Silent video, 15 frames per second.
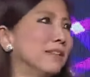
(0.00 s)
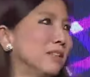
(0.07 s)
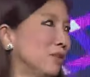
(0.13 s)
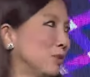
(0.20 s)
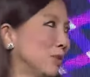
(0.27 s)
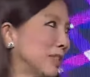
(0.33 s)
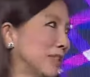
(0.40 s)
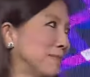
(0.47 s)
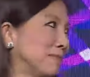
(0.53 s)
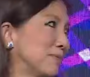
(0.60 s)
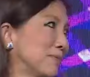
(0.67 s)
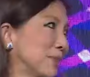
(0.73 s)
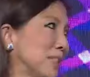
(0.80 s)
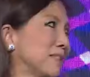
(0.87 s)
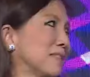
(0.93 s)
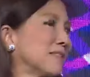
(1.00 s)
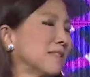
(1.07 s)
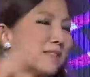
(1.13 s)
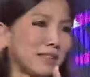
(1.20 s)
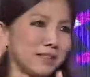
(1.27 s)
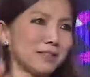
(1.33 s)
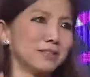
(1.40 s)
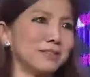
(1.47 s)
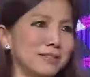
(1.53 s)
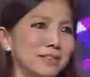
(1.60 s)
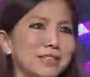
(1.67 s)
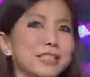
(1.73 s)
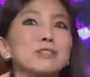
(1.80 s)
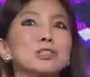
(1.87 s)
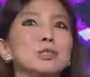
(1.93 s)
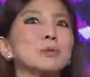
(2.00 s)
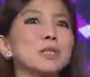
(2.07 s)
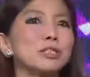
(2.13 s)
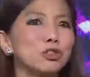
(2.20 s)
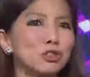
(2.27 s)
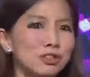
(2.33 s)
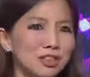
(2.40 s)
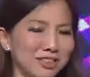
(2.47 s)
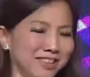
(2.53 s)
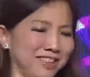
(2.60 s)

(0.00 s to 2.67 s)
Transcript: U-turn, right? Kill. Kill switch.